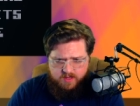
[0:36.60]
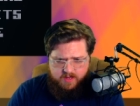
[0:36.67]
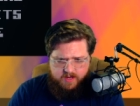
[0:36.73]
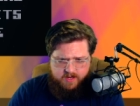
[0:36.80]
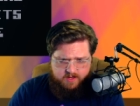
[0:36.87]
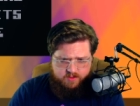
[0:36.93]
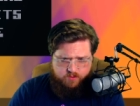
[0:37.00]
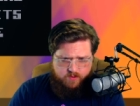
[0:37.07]

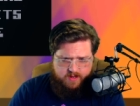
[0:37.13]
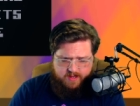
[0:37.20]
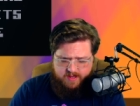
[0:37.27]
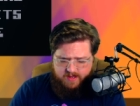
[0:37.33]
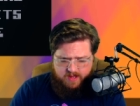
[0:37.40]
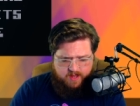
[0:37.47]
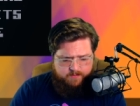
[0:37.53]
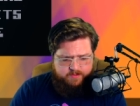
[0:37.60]
Either way,
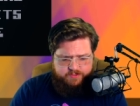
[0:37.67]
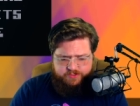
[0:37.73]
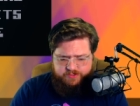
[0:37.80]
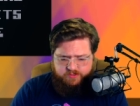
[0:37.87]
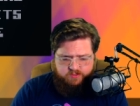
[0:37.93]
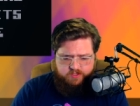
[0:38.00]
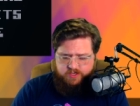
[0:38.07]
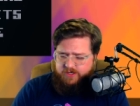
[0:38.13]
I'm just
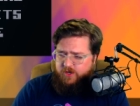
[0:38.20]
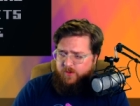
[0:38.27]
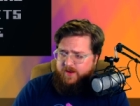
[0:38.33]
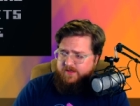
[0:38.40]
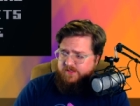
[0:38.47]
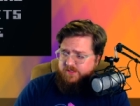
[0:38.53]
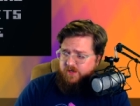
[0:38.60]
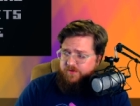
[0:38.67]
going to go
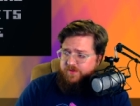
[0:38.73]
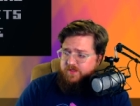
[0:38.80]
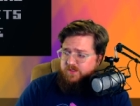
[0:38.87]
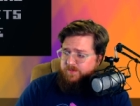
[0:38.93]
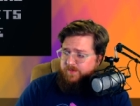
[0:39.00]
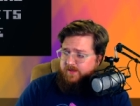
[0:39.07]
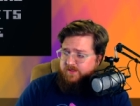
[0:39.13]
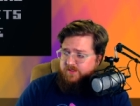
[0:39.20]
ahead and start this
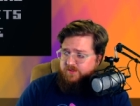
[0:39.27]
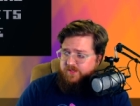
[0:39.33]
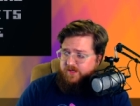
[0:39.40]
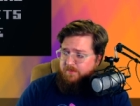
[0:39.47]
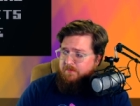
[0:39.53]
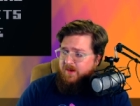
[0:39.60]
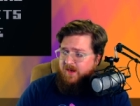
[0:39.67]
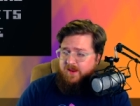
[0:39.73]
because there's like a
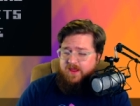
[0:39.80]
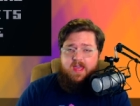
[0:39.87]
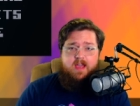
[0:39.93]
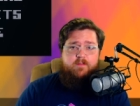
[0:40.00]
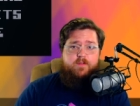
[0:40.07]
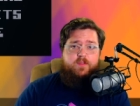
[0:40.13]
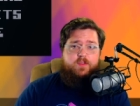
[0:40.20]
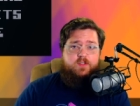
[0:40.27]
minute and a
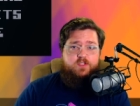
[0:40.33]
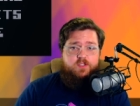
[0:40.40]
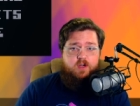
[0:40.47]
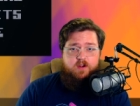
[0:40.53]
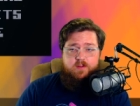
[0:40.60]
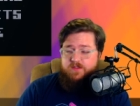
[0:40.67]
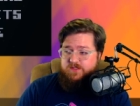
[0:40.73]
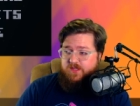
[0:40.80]
half at the
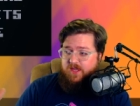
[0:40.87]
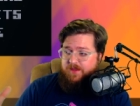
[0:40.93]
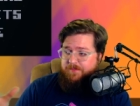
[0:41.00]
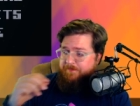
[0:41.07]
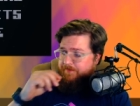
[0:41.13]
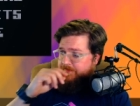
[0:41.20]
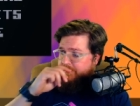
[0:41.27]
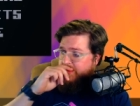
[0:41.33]
start of this
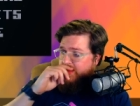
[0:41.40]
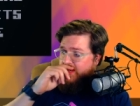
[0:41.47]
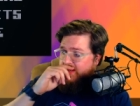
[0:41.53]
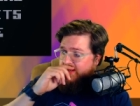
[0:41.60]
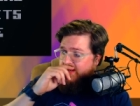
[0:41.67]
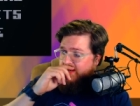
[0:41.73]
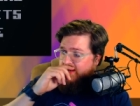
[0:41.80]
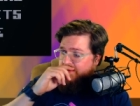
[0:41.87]
game,
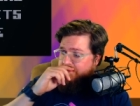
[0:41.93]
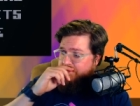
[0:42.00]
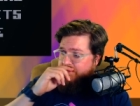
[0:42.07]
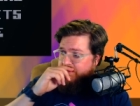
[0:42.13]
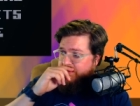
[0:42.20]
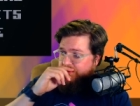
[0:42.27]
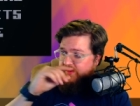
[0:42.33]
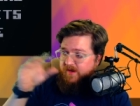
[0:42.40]
and um,
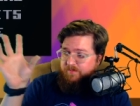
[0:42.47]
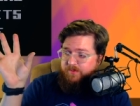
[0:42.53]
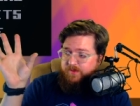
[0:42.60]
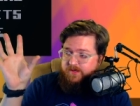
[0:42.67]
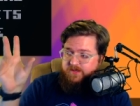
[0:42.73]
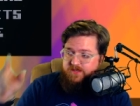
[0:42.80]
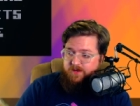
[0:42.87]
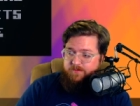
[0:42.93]
we're going to have
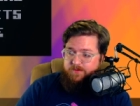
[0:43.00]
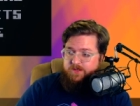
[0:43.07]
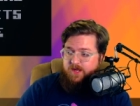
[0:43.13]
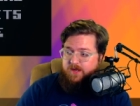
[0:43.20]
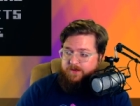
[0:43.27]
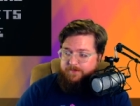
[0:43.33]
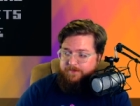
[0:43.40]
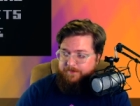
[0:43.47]
plenty of time to
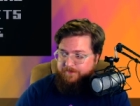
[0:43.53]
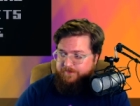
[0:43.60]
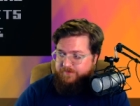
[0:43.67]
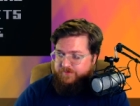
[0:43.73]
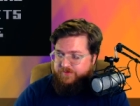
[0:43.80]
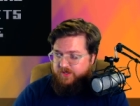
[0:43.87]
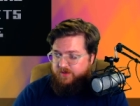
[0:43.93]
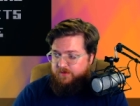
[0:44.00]
talk.
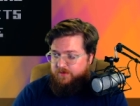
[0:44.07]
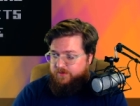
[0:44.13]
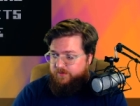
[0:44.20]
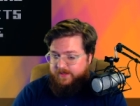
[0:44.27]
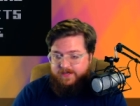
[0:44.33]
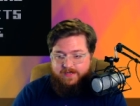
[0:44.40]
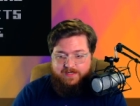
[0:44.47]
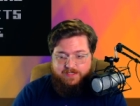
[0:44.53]
So,
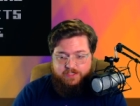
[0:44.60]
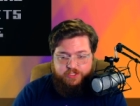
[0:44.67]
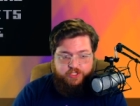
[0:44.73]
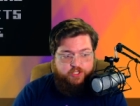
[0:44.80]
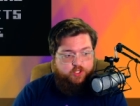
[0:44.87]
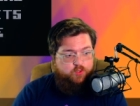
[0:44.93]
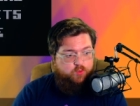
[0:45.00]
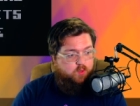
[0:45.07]
three,
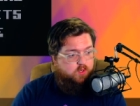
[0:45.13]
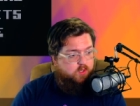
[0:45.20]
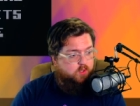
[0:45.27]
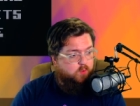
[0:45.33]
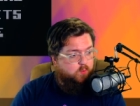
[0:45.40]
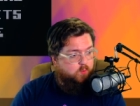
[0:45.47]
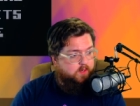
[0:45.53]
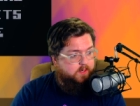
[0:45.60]
two,
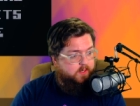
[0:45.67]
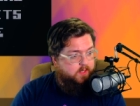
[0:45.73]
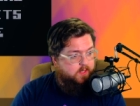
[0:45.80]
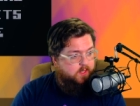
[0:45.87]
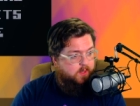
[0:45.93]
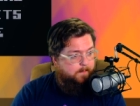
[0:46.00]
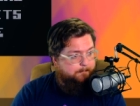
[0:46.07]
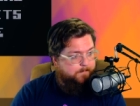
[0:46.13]
one,
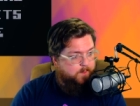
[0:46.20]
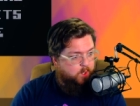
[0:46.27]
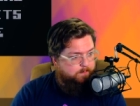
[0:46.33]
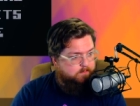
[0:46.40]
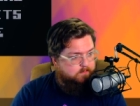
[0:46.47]
boop.